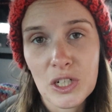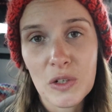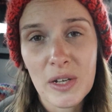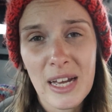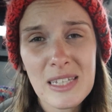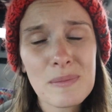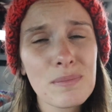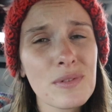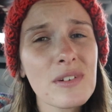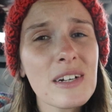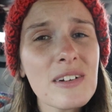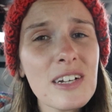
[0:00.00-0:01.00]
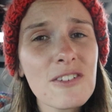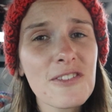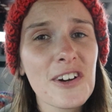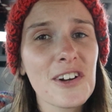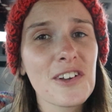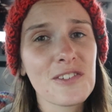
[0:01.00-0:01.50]
to go and get some brilliant
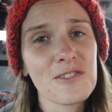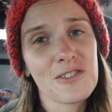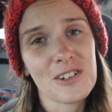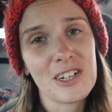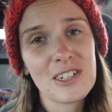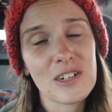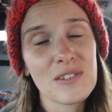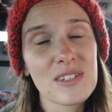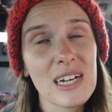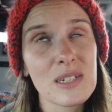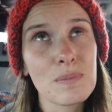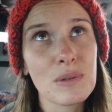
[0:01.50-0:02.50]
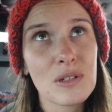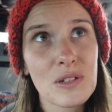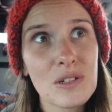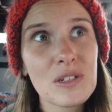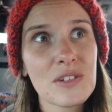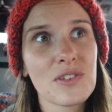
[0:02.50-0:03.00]
photos and footage of such
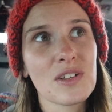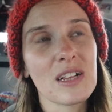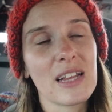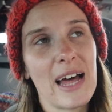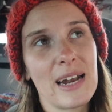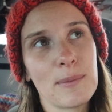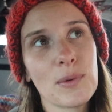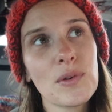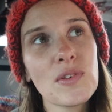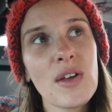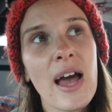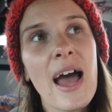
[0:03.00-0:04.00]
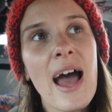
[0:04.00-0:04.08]
beautiful little animals.